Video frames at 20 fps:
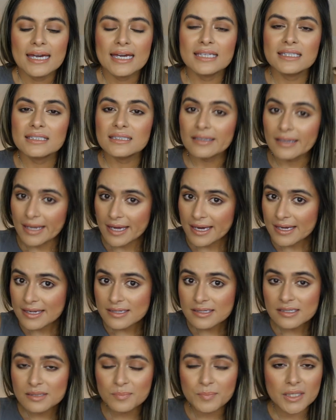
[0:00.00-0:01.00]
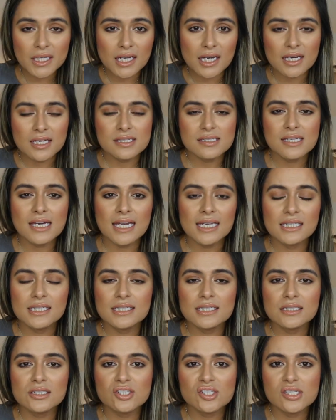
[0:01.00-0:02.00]
and less because I
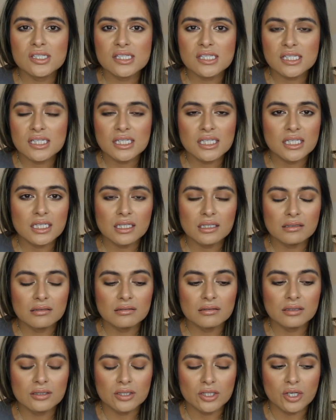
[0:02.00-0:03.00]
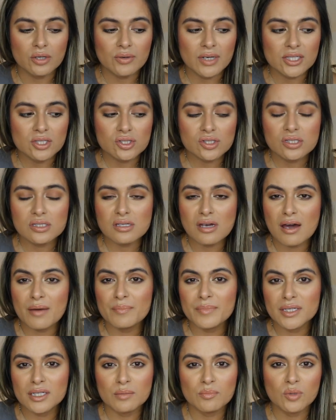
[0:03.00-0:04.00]
didn't see, you know, I just saw
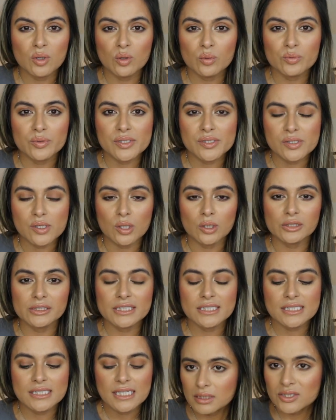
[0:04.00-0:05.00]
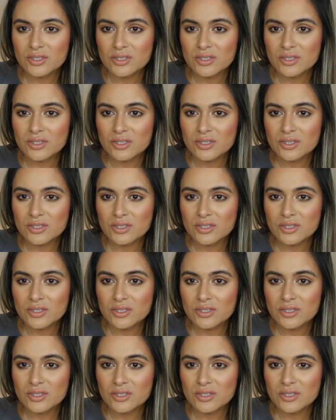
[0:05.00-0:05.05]
minimal results.